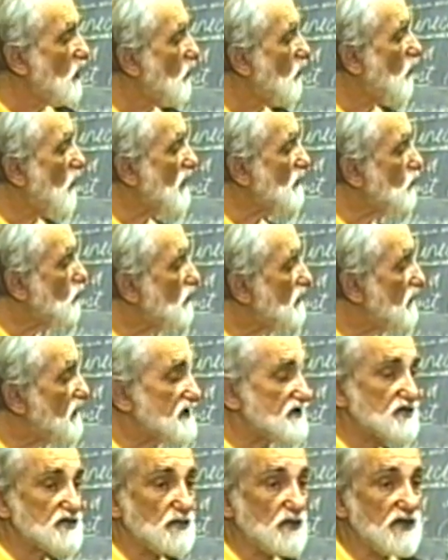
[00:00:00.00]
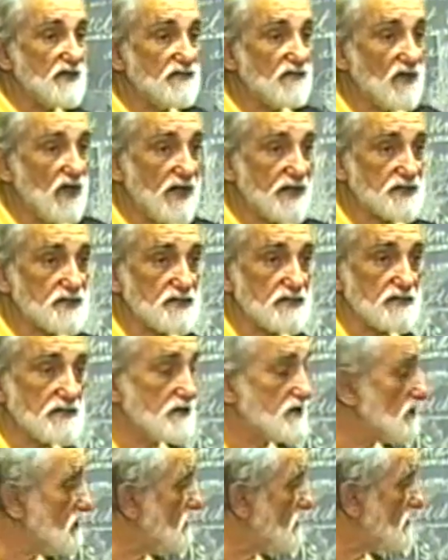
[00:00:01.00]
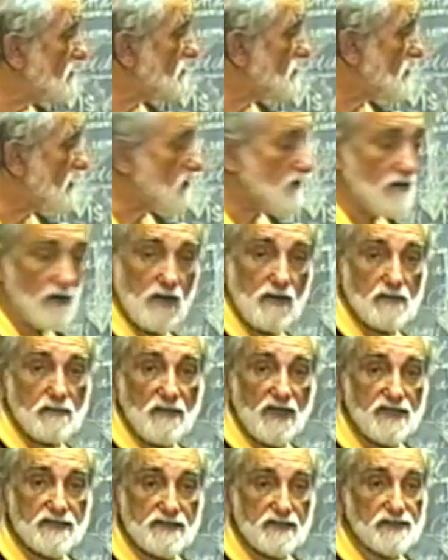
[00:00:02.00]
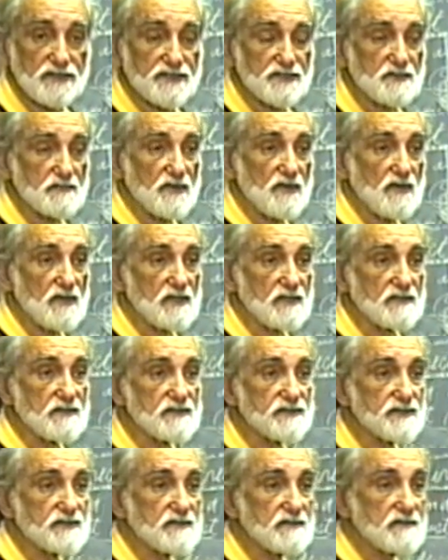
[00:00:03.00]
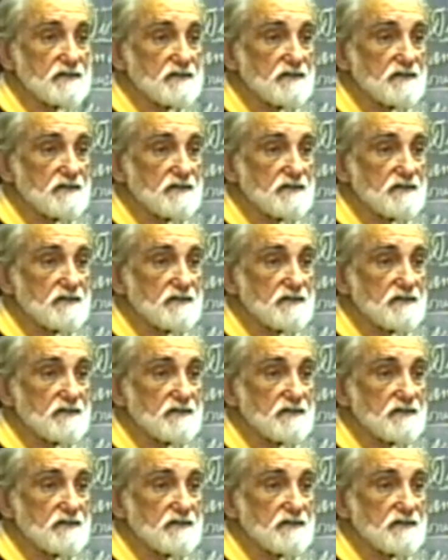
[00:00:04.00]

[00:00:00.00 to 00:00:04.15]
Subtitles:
What will this reflection do to your own mental experience?